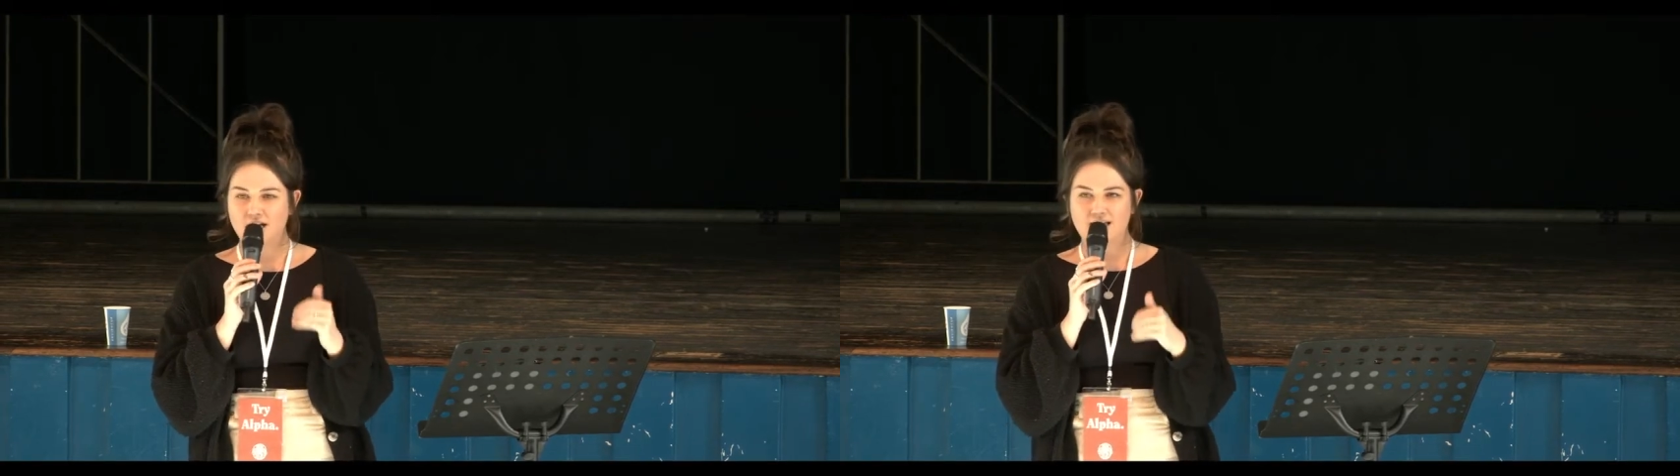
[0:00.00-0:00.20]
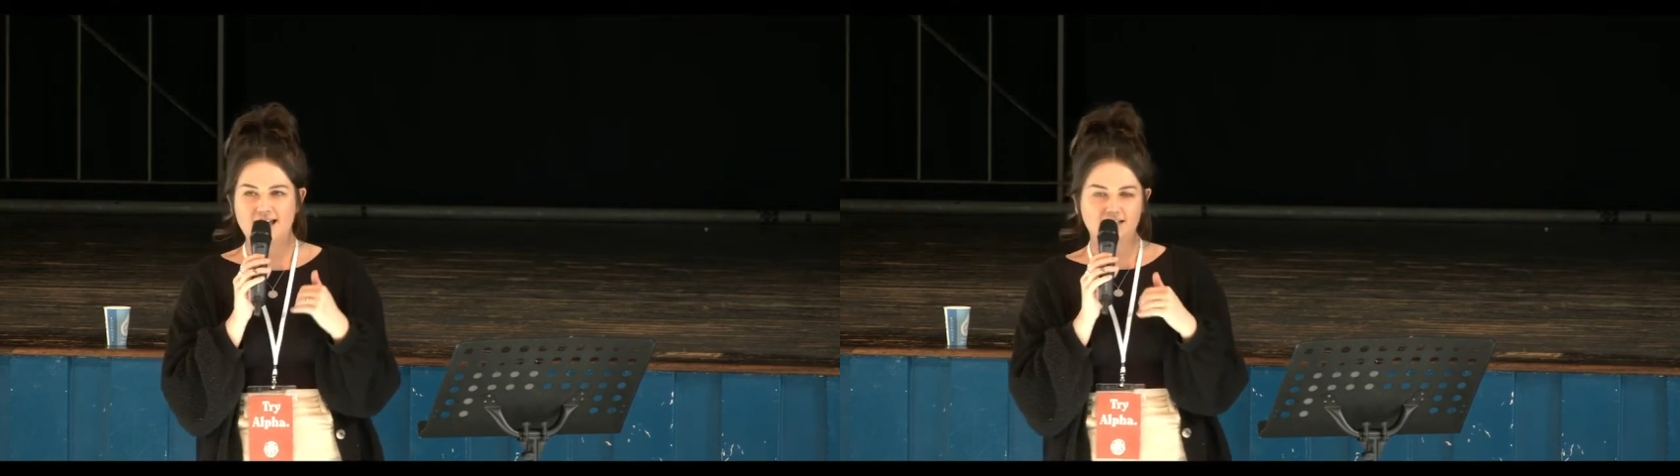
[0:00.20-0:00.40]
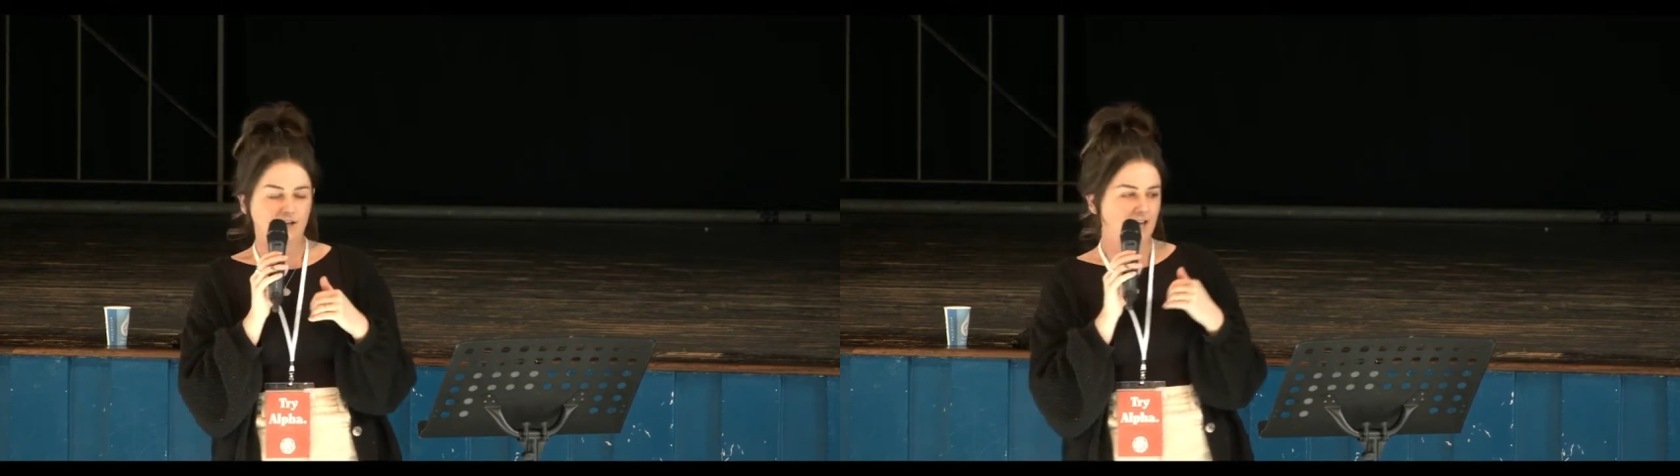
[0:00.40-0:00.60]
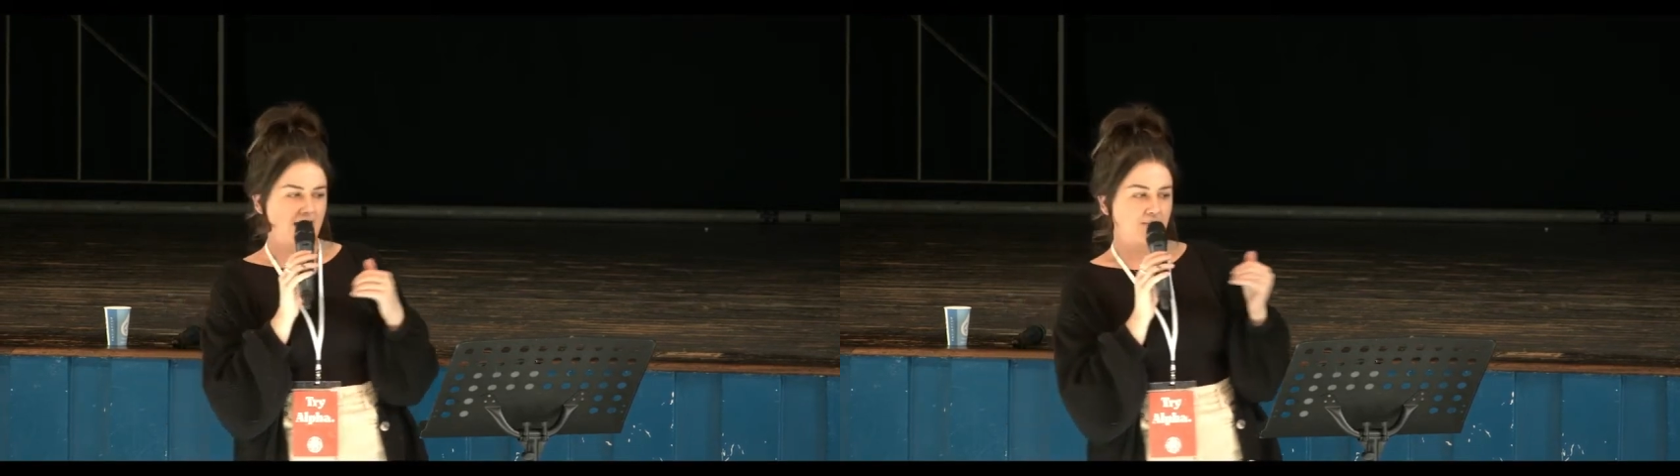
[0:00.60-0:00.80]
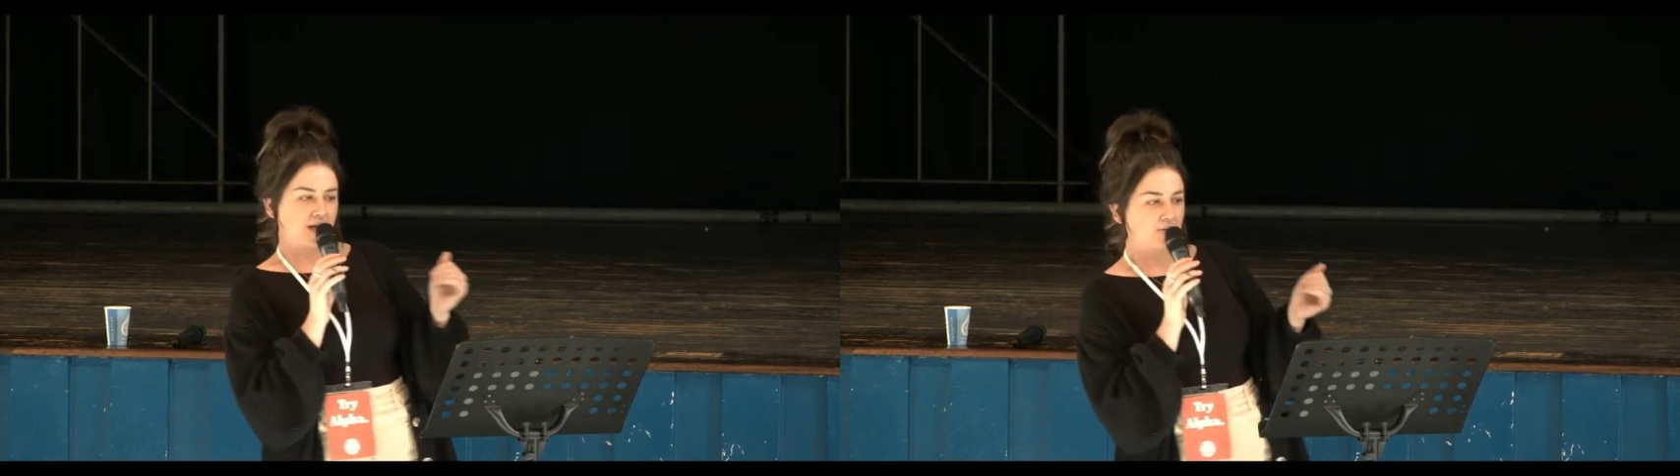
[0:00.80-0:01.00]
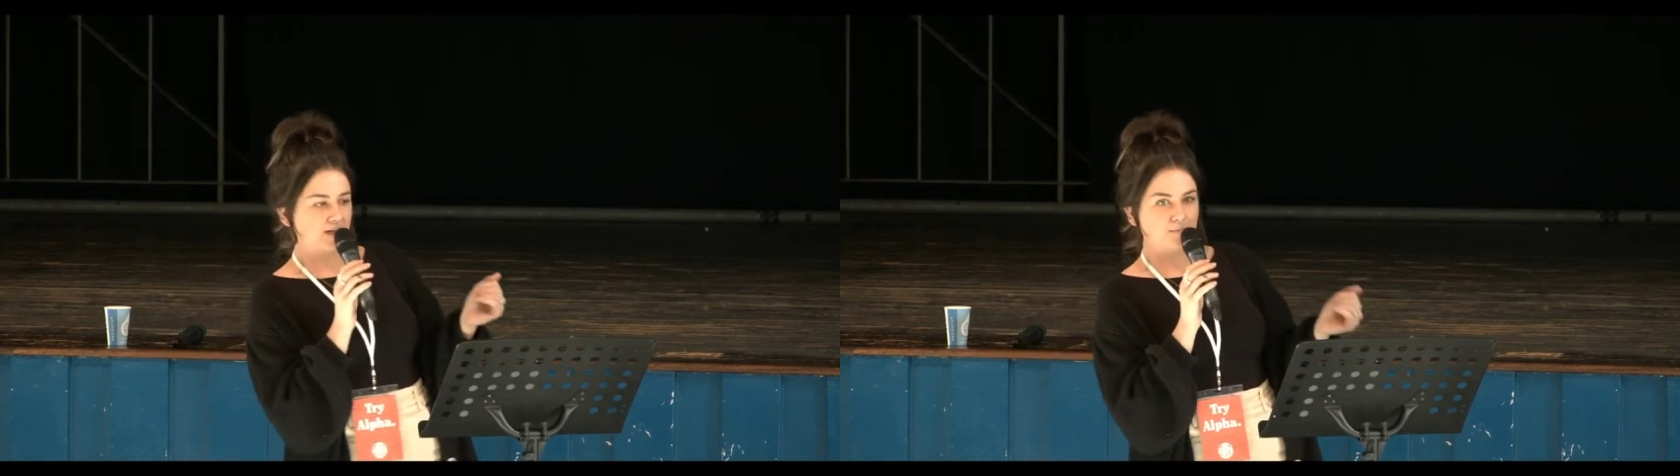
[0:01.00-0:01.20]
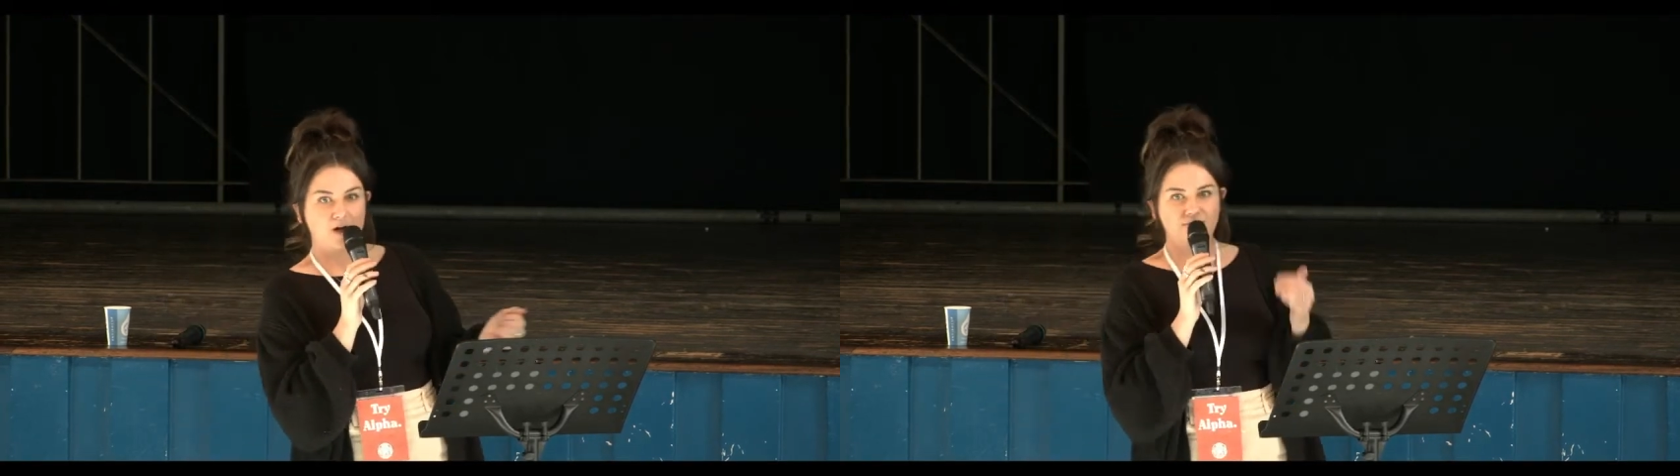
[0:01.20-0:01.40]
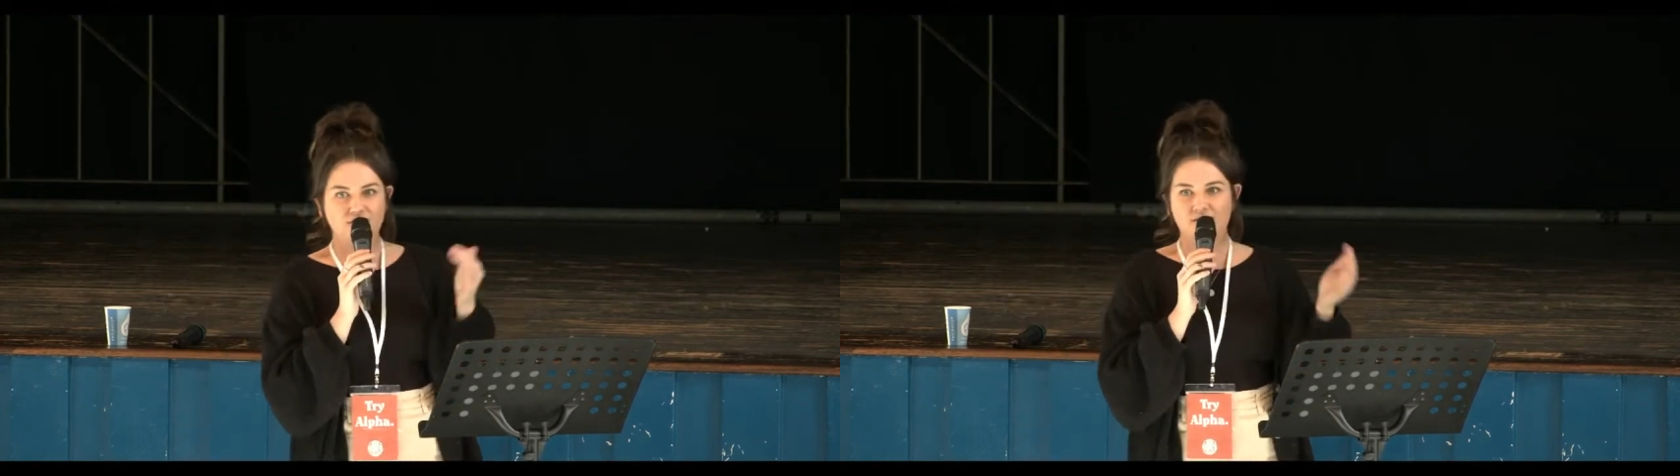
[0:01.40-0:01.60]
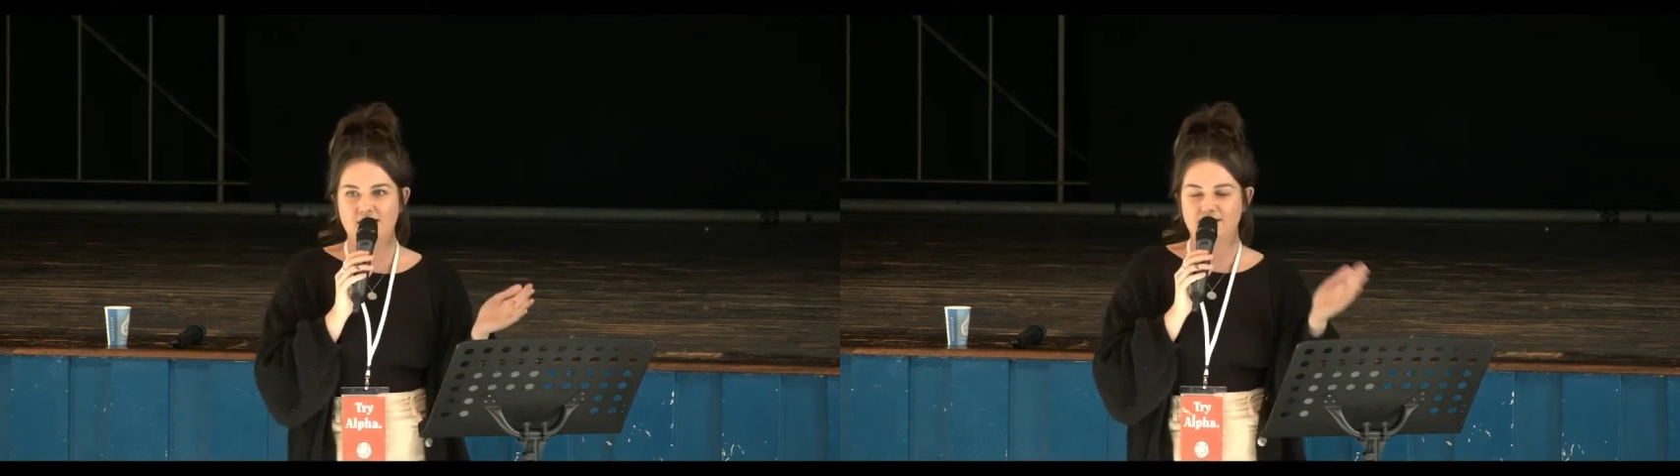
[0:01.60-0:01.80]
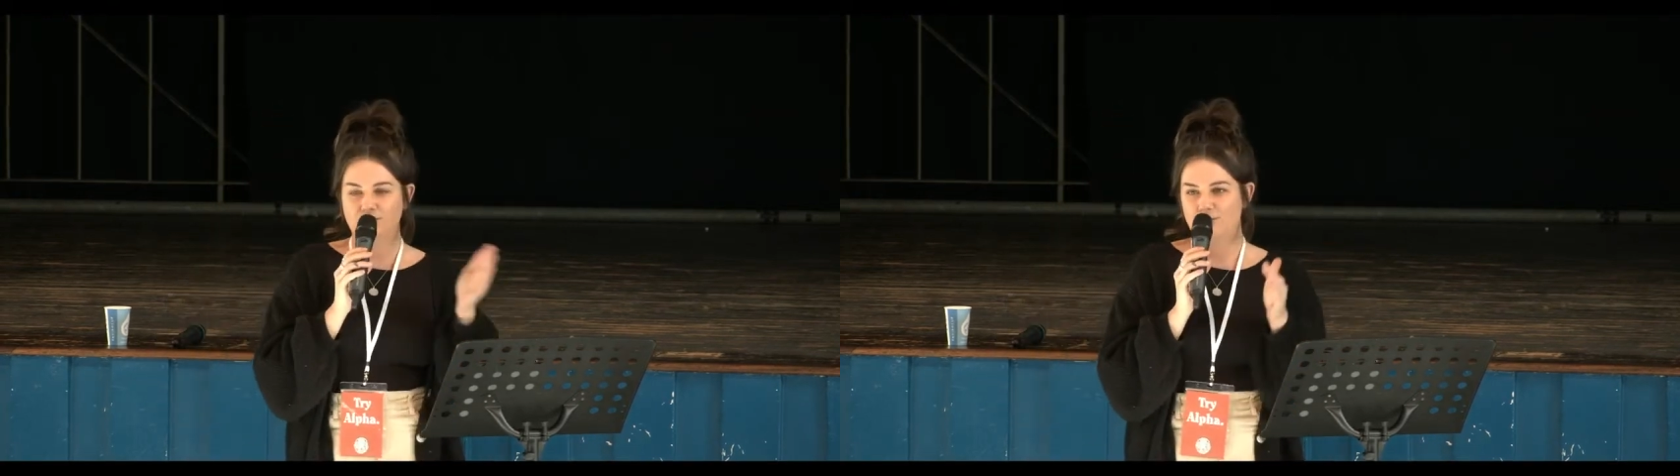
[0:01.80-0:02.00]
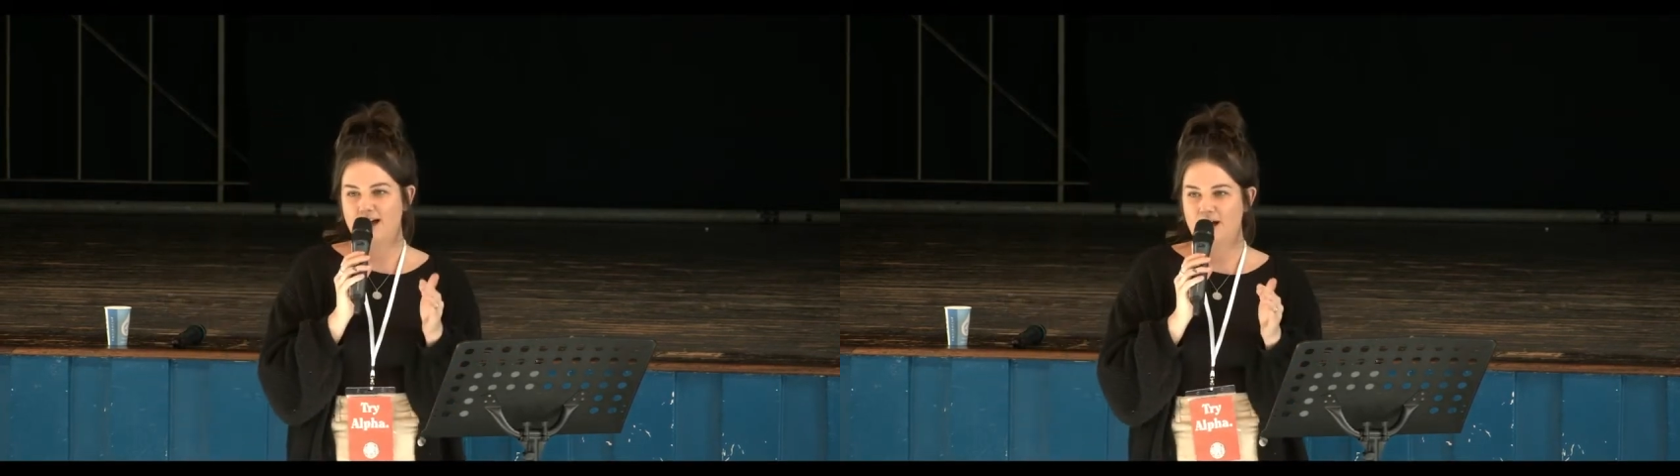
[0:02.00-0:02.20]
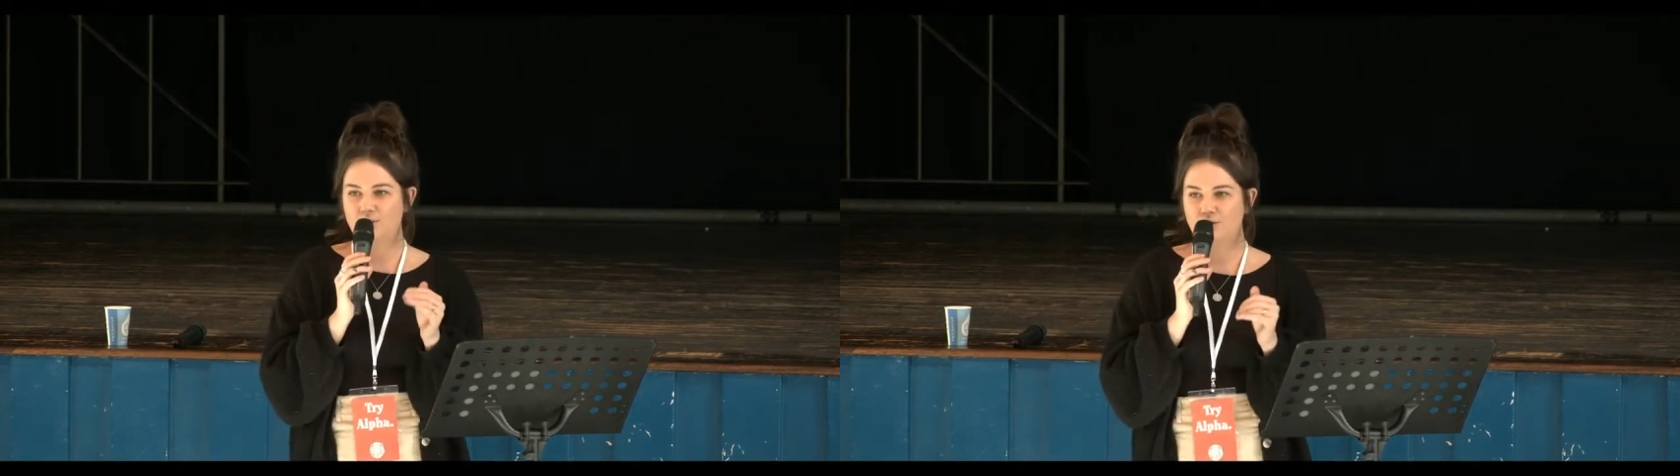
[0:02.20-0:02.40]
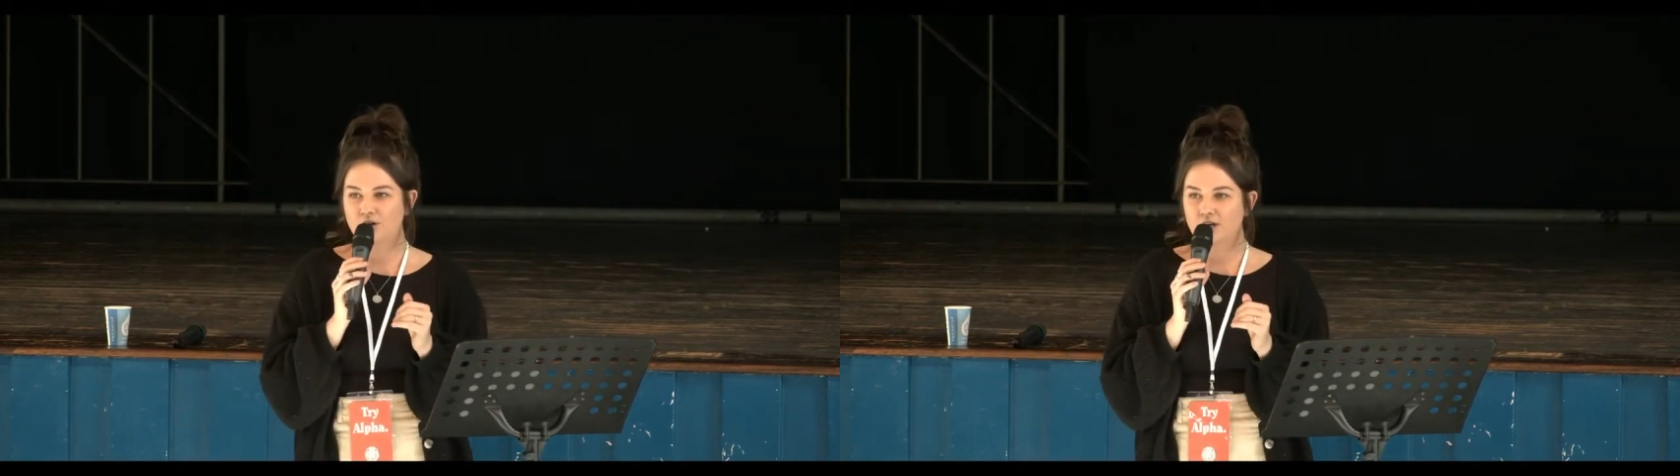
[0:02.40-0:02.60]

Yes, okay, maybe they might have done this or that, or